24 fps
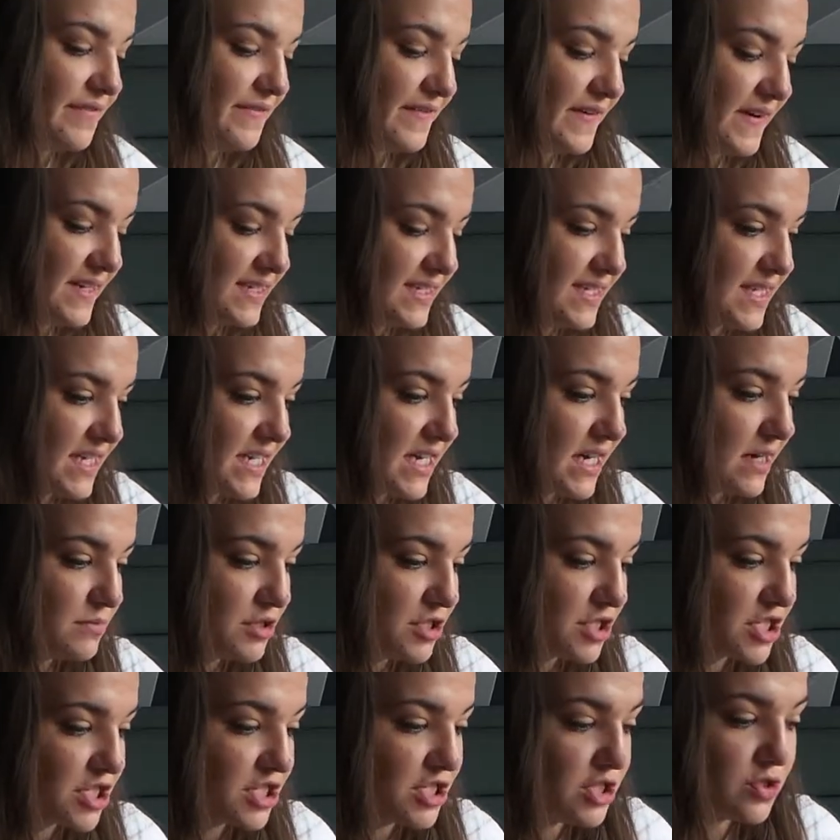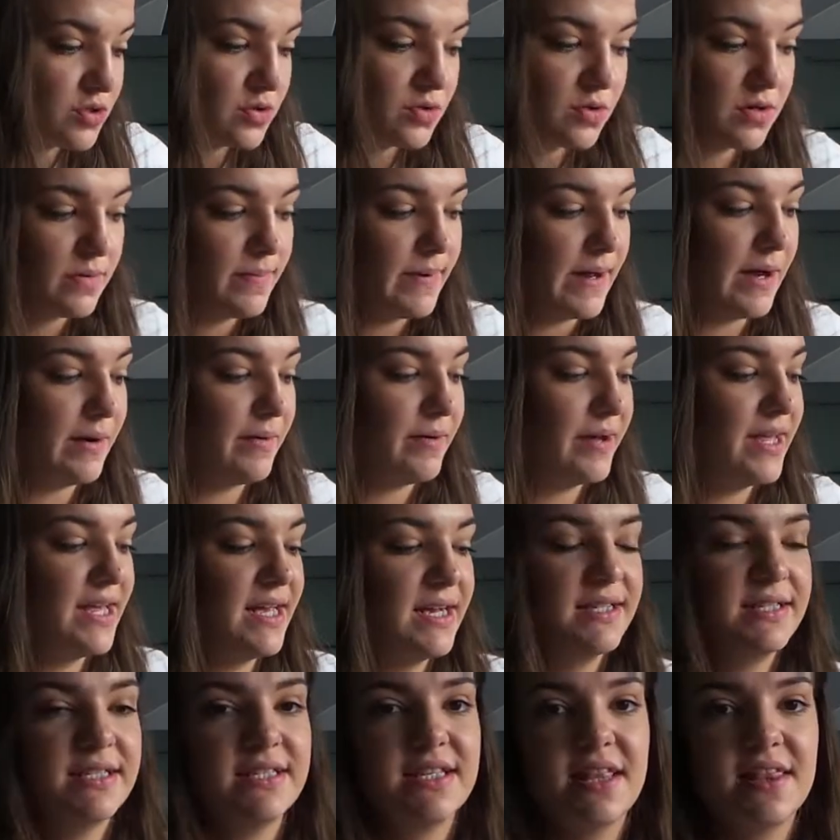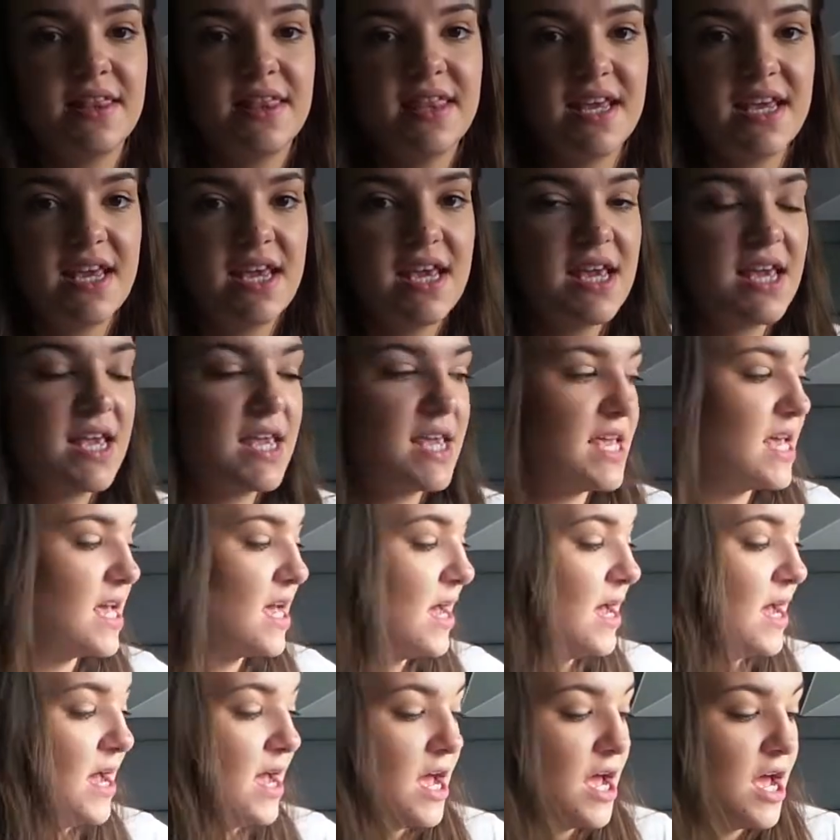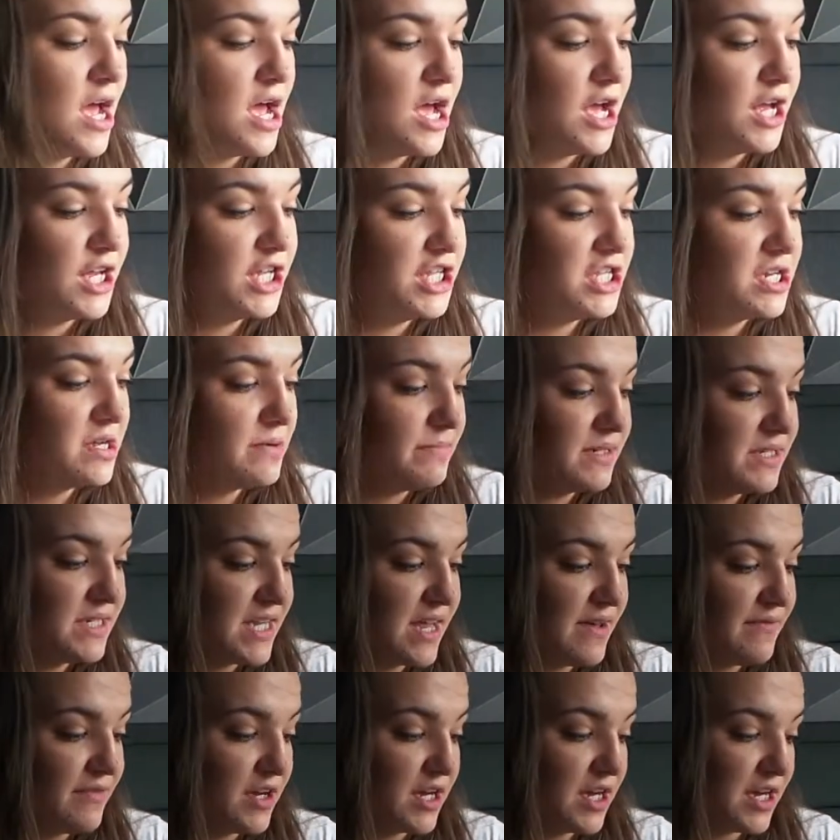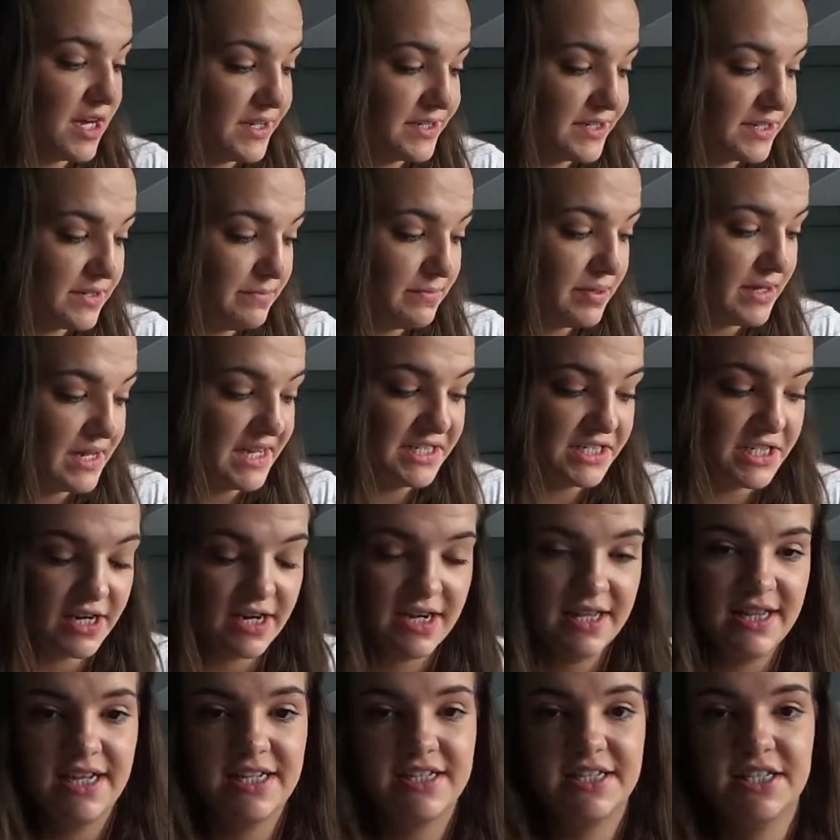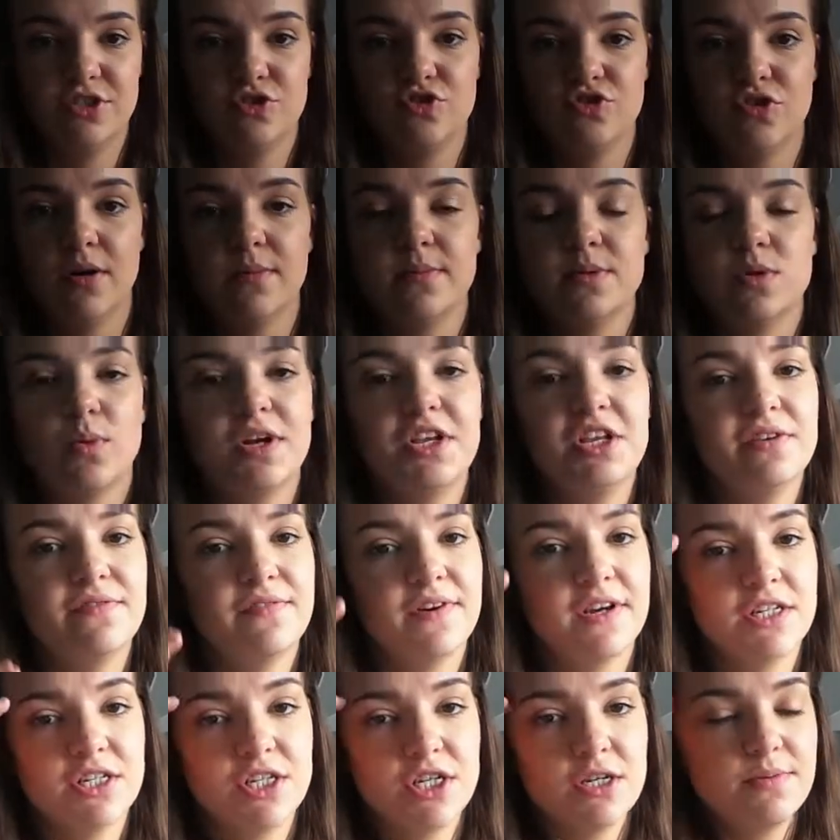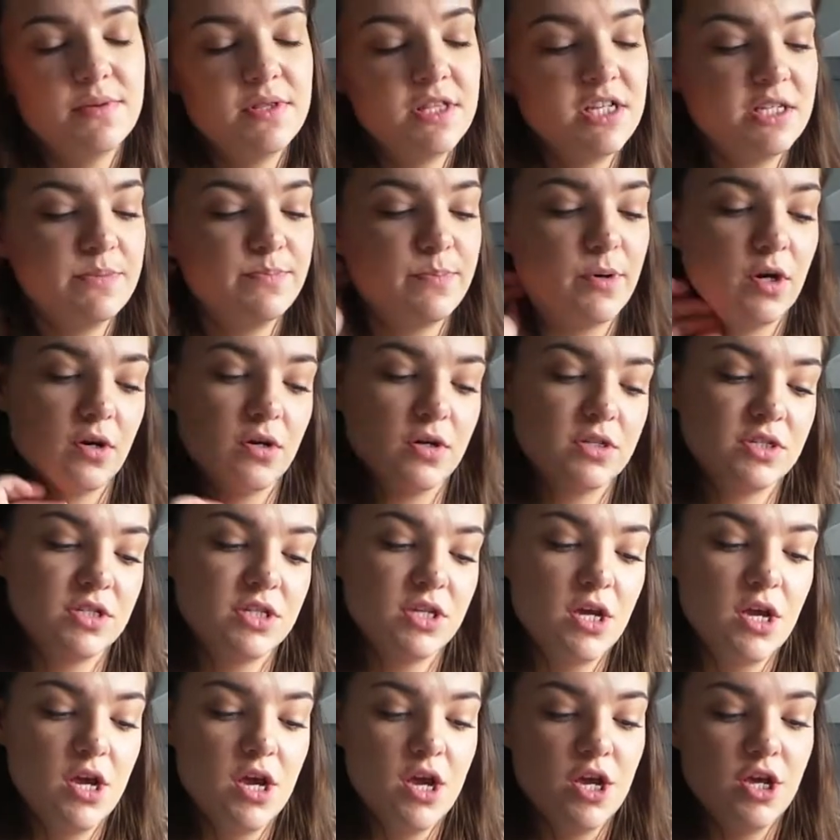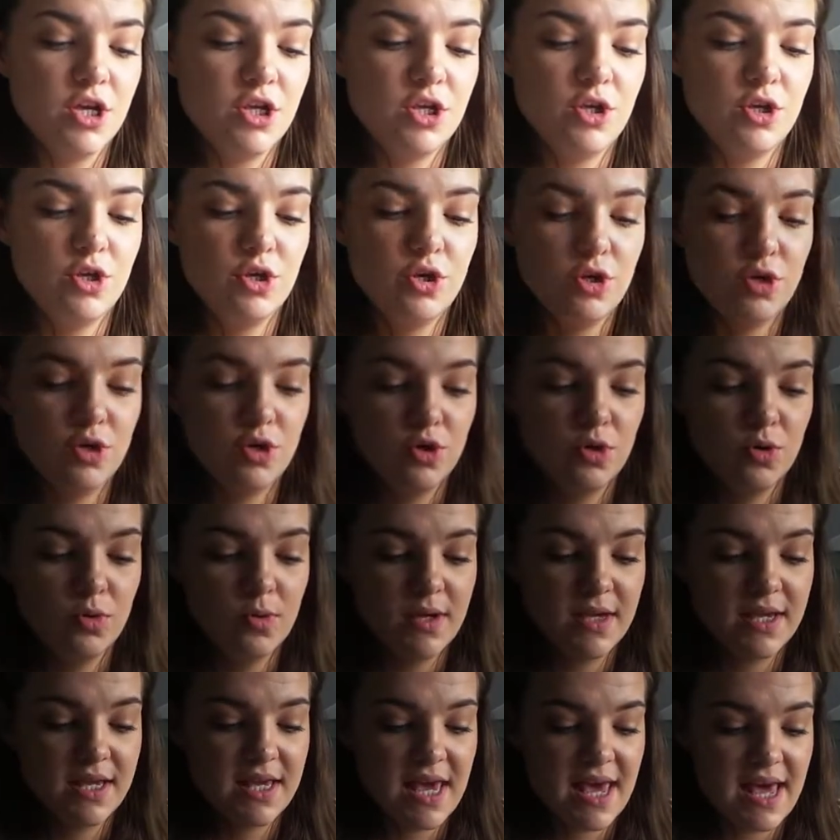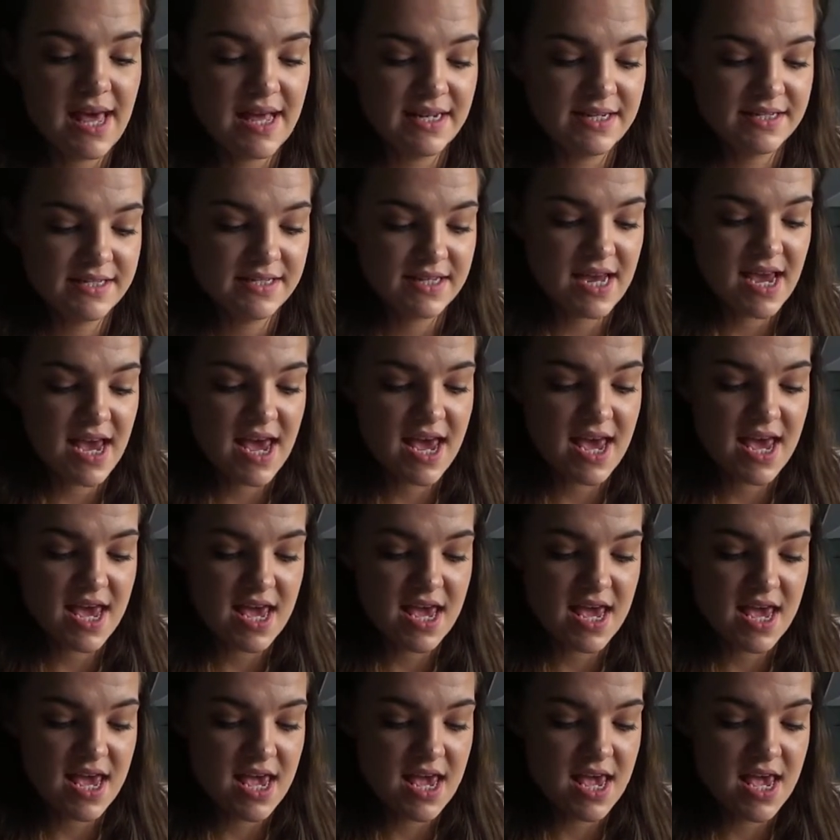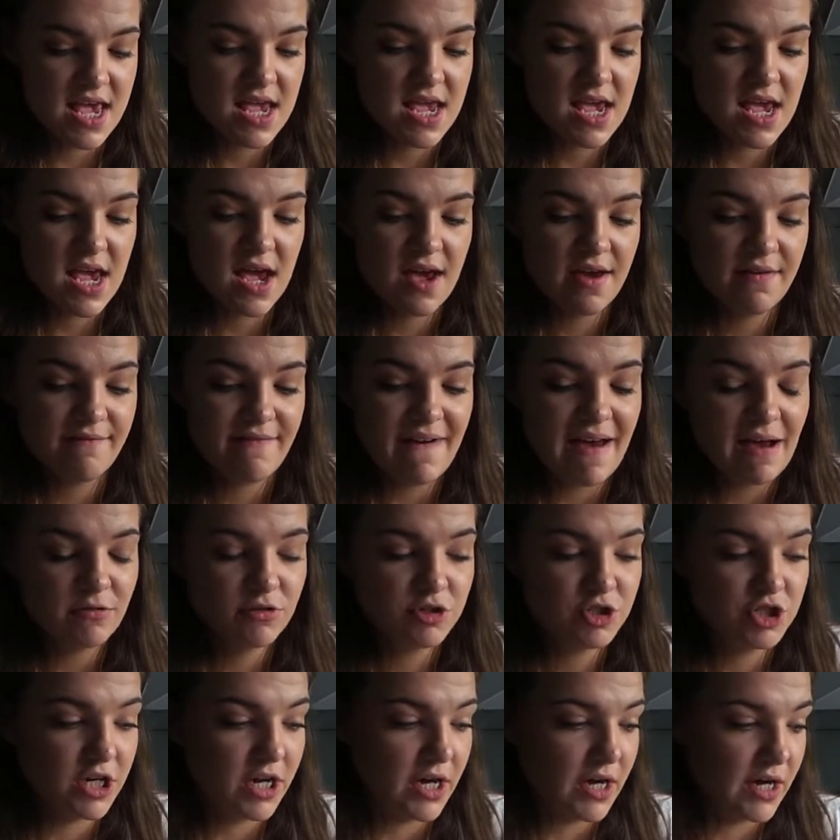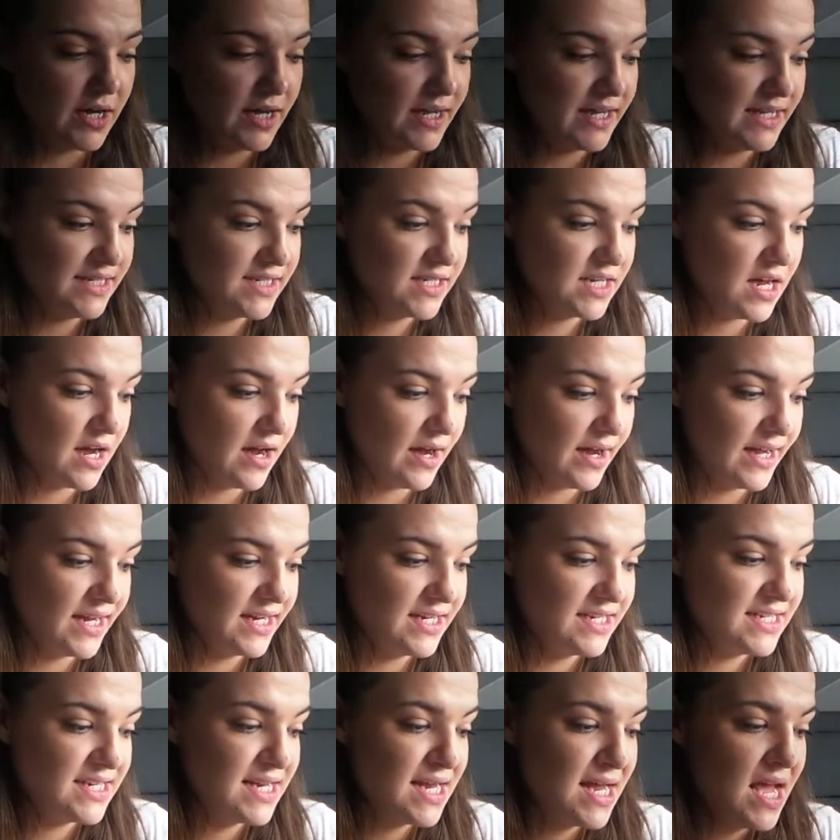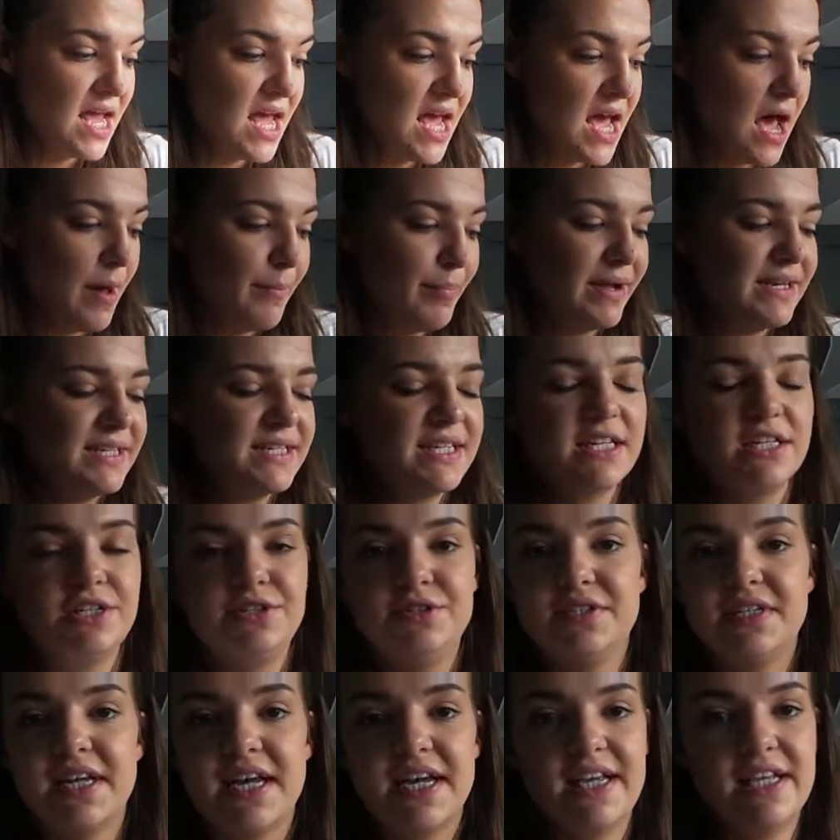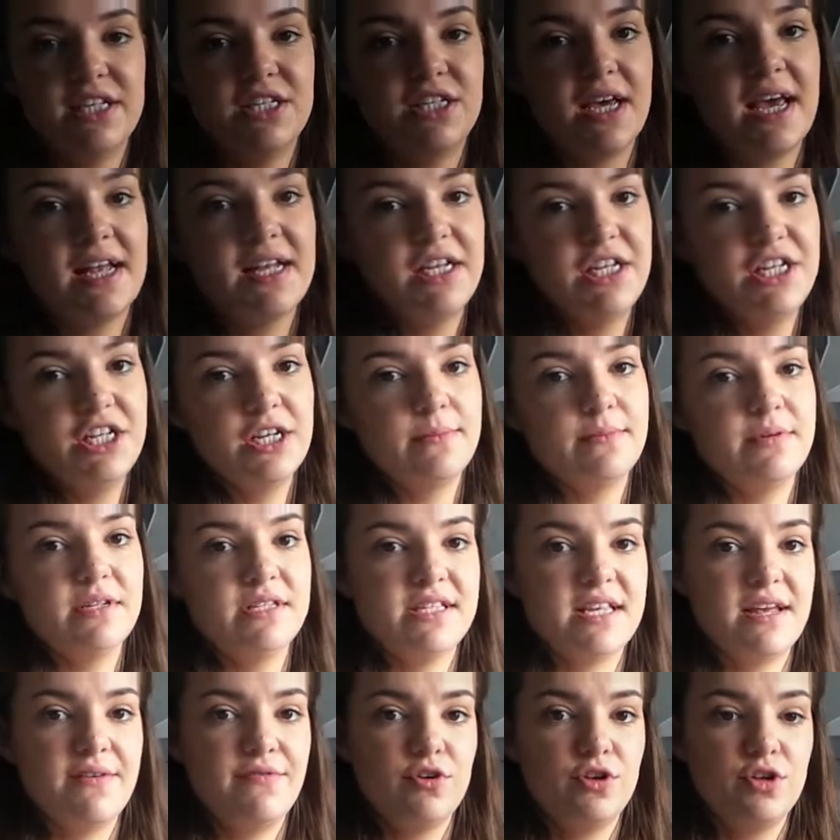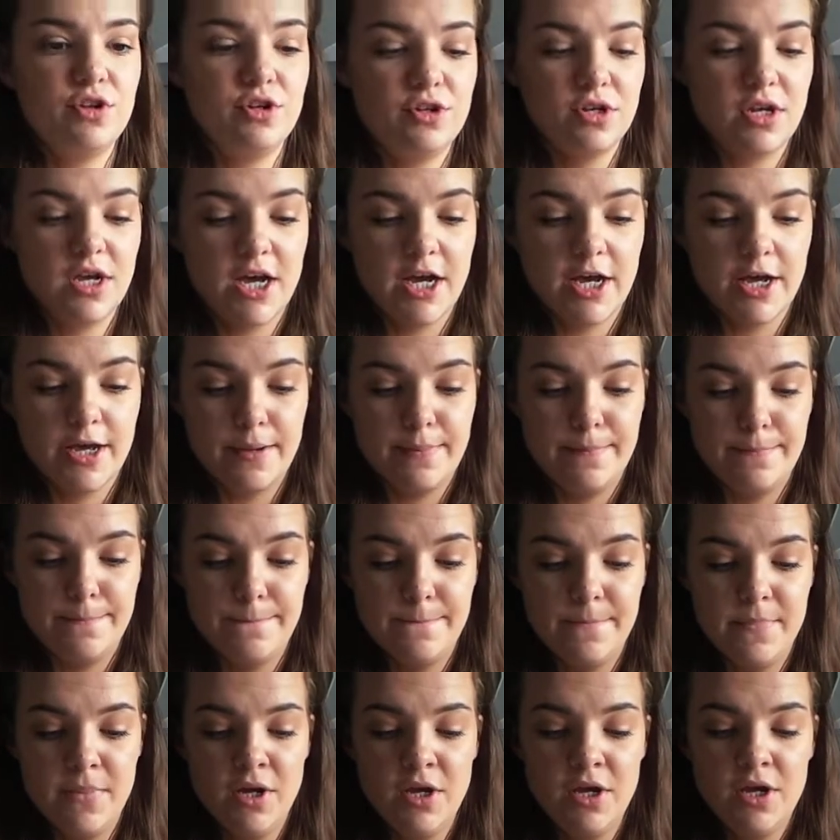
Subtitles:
first thing I'm just going to talk about is the No.7 Custom Blend Highlighting Drops. When you first open this box, you get a voucher inside, and basically you take it to any No.7,